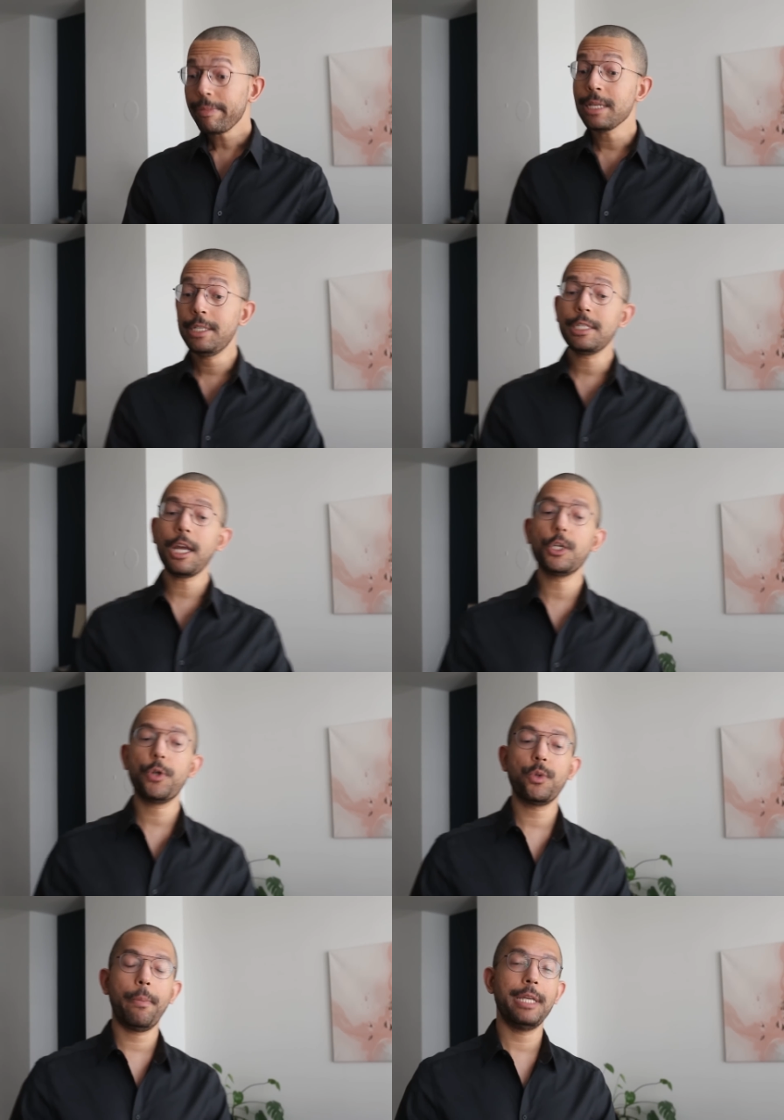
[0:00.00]
since
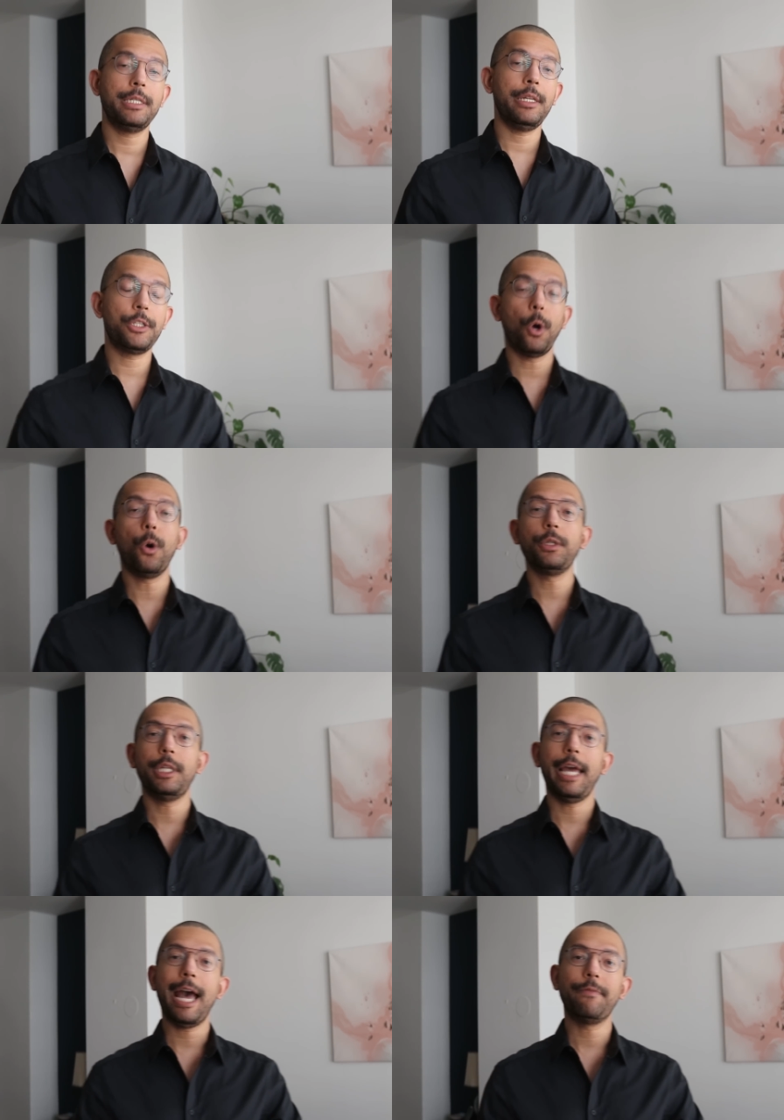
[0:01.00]
countries were basically told
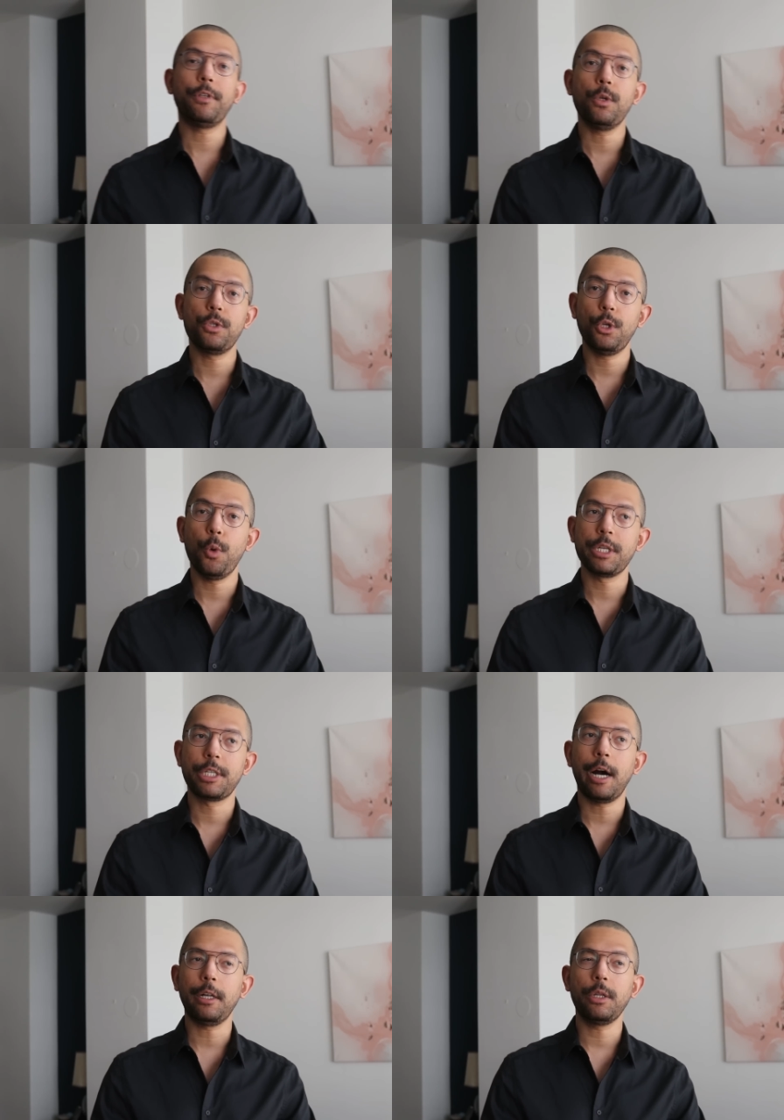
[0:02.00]
that they have to use the US
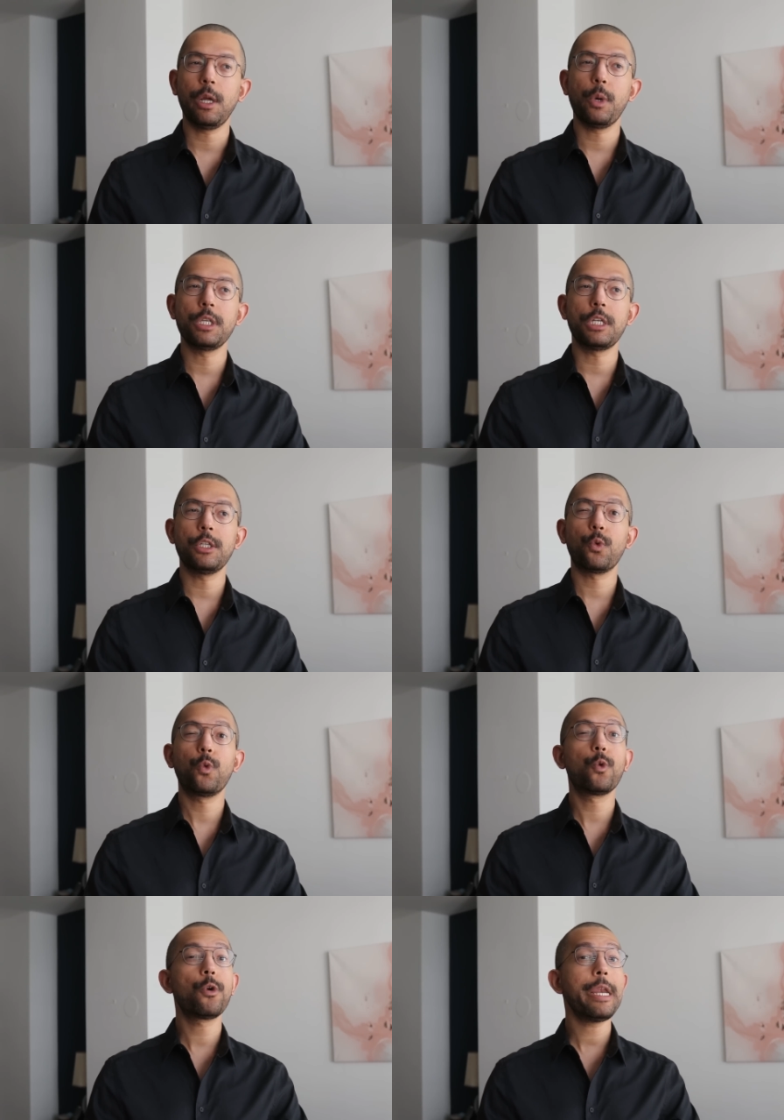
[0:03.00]
dollar, there wasn't
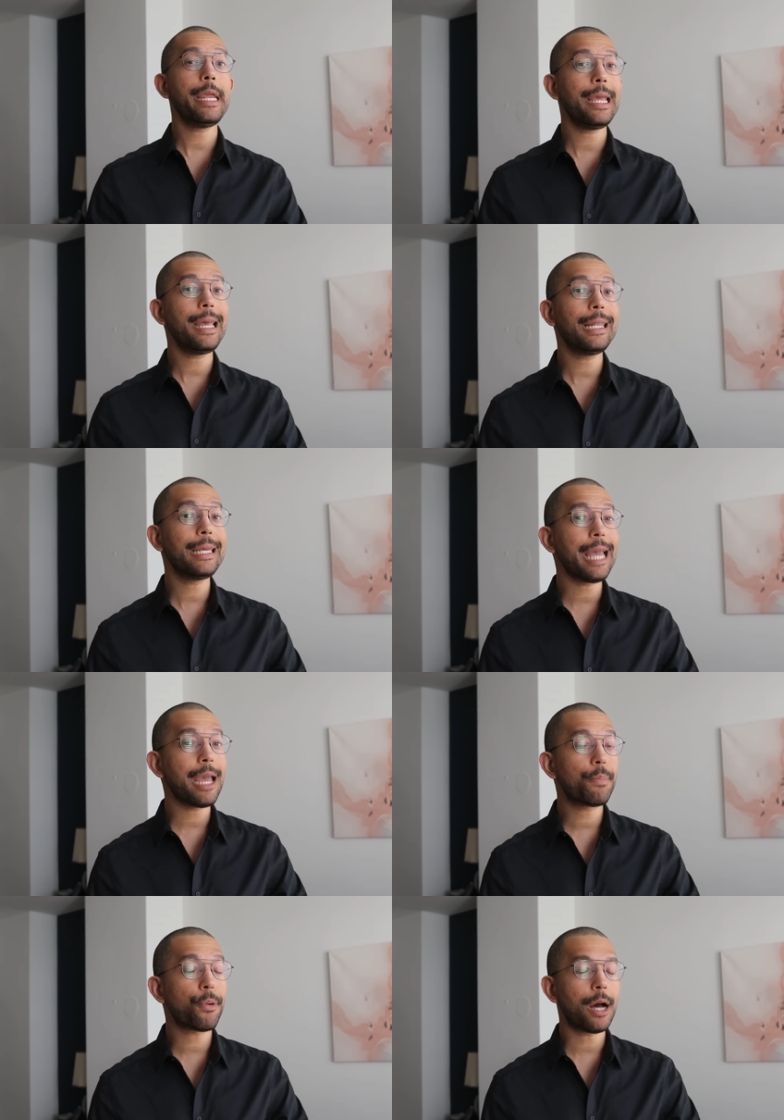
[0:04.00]
really
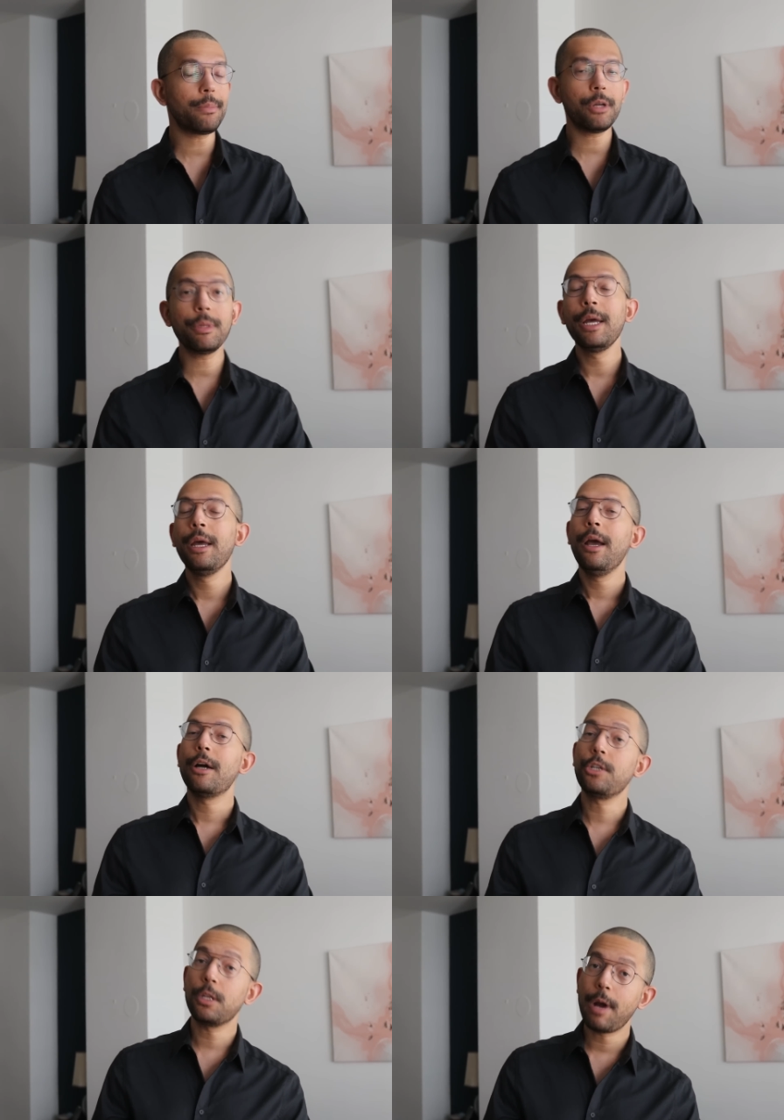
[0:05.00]
a problem
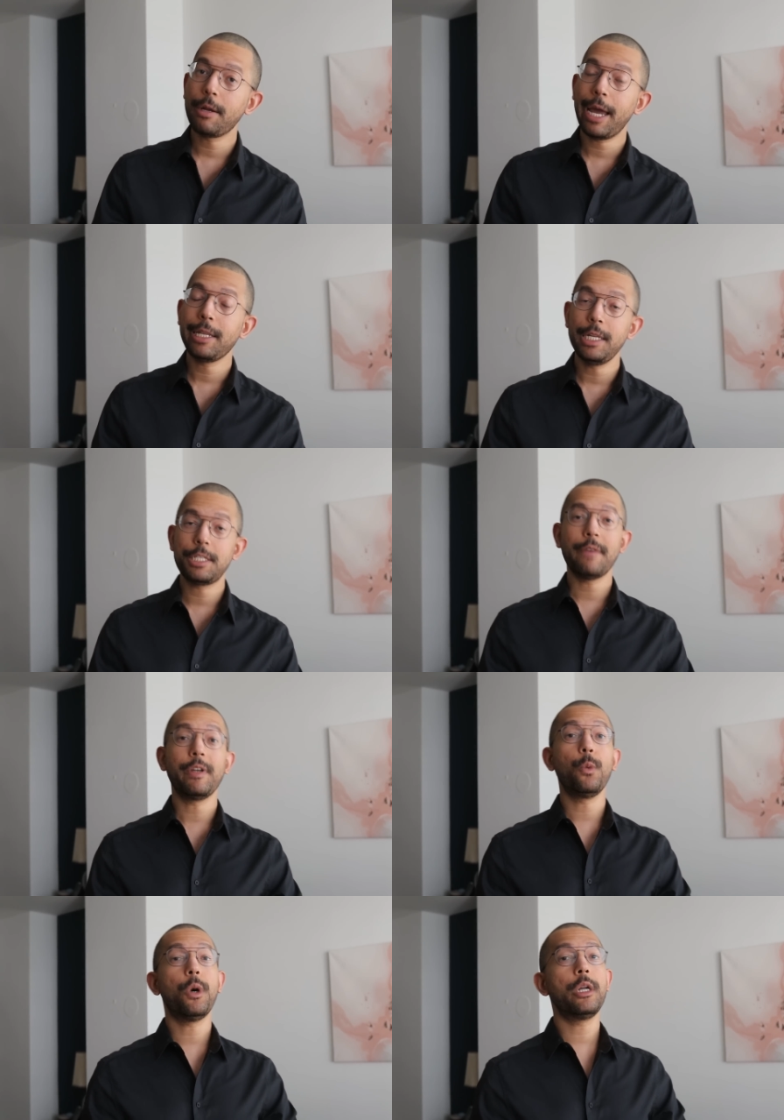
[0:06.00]
until around
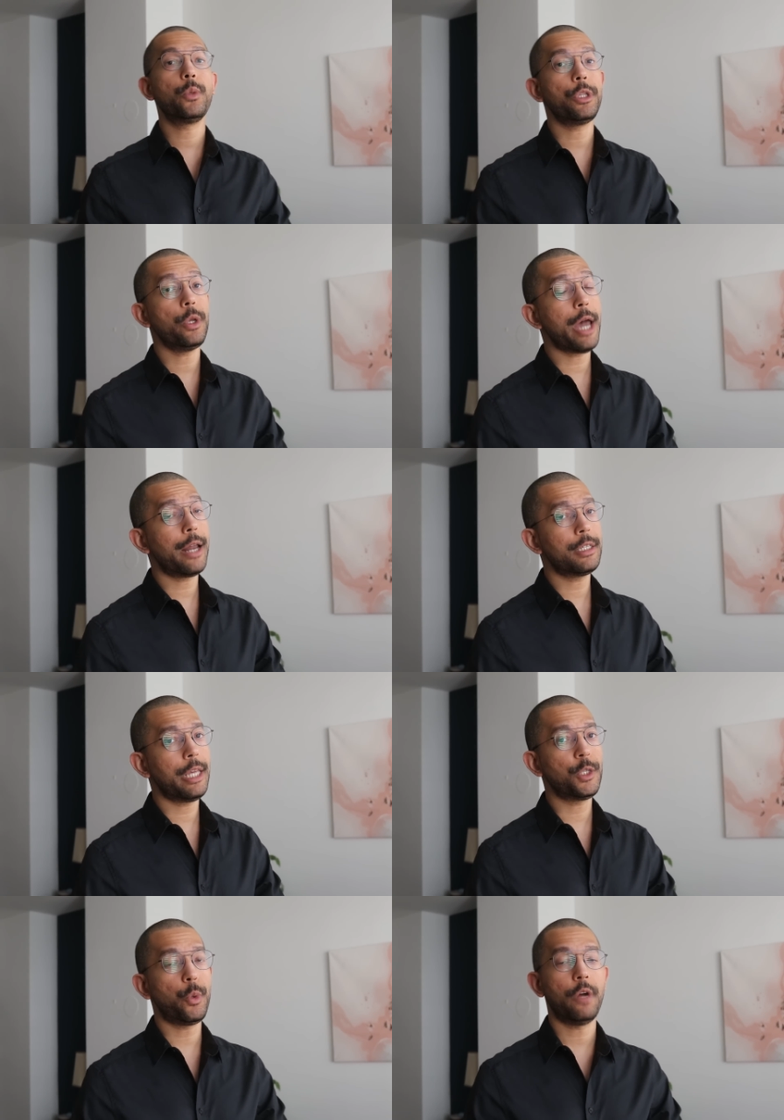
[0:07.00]
1971, when the United
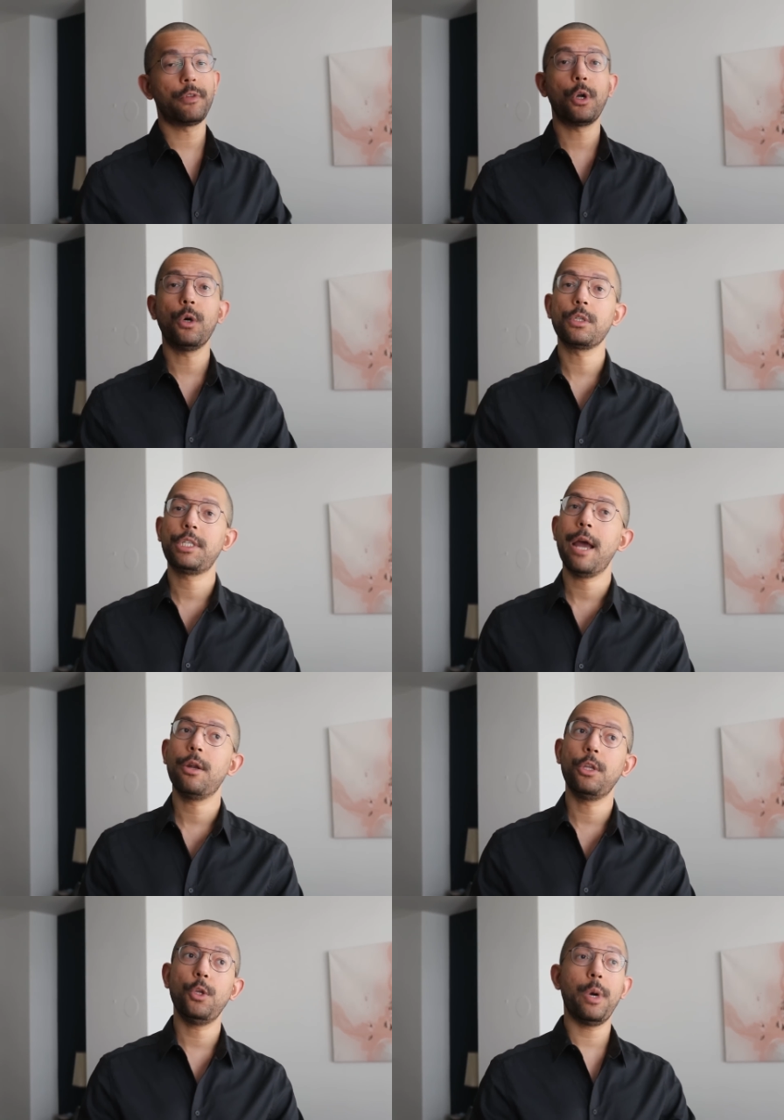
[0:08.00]
States went off the gold
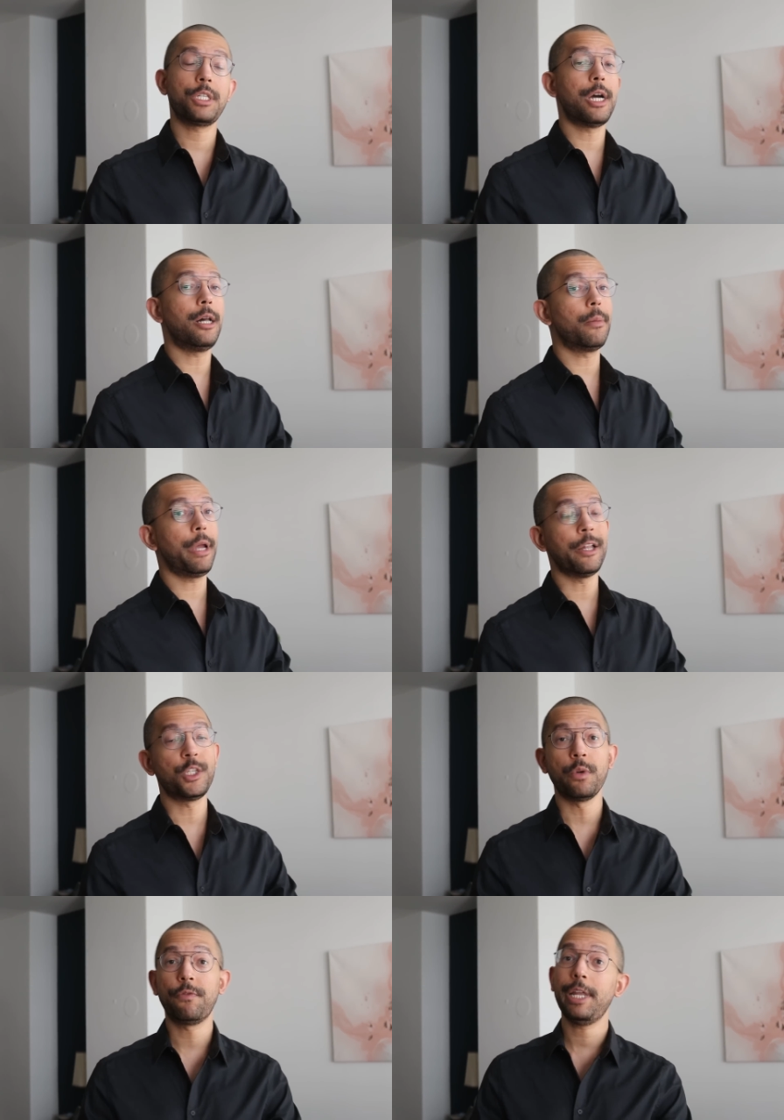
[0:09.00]
standard. The US dollar began
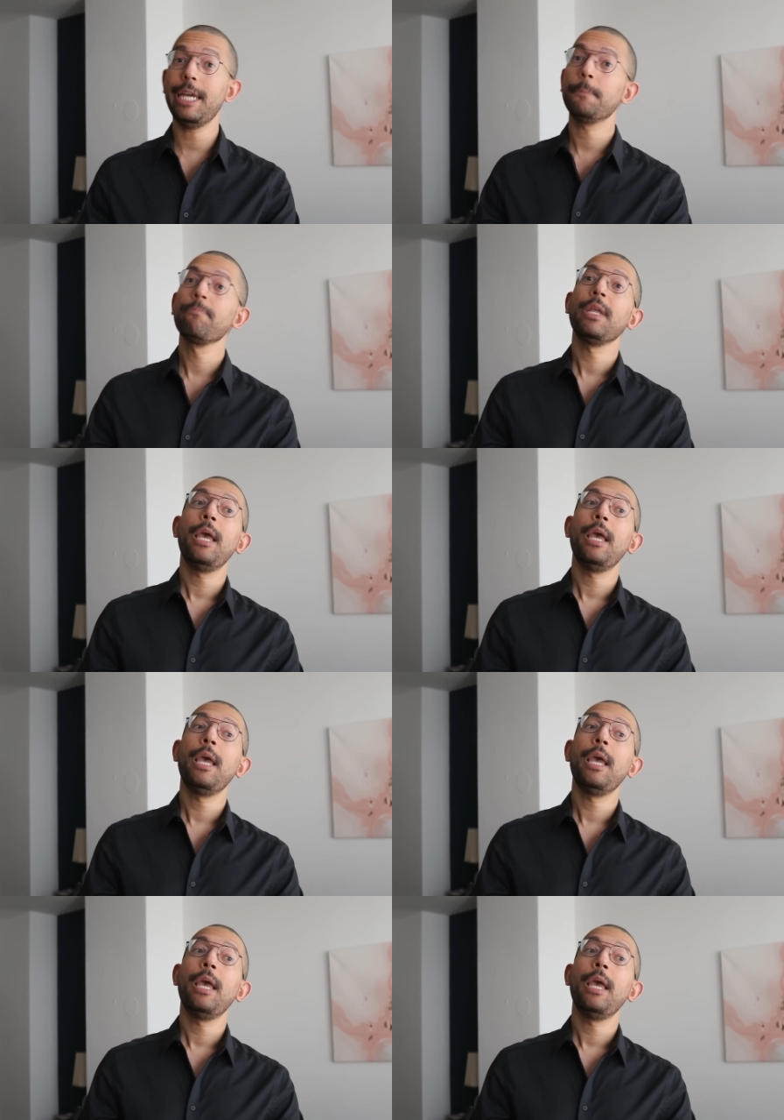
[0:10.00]
to inflate,